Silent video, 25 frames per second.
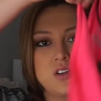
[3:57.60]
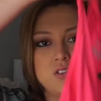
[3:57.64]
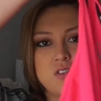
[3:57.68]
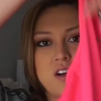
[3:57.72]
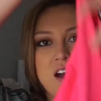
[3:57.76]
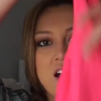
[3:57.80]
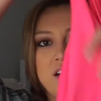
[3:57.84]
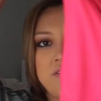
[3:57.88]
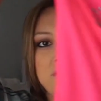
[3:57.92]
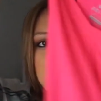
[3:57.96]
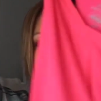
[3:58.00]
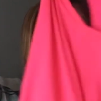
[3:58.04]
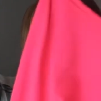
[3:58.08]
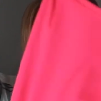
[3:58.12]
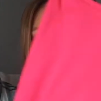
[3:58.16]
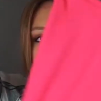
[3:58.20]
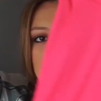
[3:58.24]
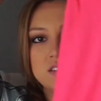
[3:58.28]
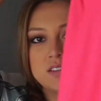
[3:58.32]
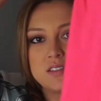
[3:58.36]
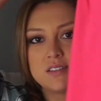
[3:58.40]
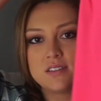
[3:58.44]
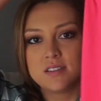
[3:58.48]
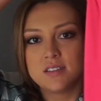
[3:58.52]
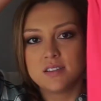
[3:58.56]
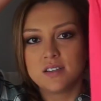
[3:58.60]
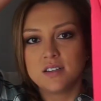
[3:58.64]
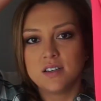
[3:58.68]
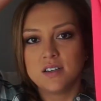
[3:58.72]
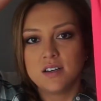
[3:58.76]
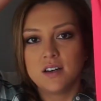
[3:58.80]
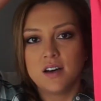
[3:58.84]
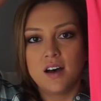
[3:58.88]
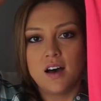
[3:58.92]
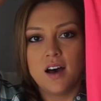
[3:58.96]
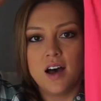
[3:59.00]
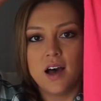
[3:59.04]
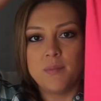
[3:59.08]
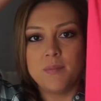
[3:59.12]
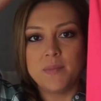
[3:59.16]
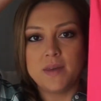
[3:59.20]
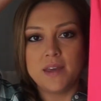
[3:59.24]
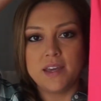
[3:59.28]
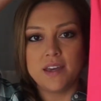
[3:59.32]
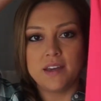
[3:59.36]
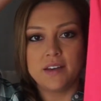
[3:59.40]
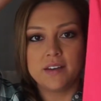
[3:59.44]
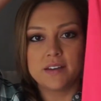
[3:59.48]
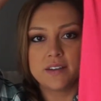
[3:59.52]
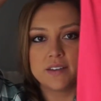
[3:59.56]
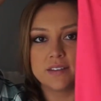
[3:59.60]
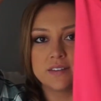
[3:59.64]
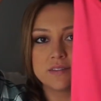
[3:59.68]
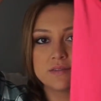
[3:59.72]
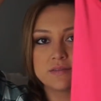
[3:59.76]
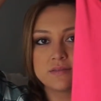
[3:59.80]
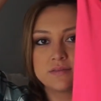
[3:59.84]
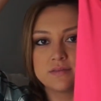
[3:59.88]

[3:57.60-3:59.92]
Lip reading: dry fit hot pink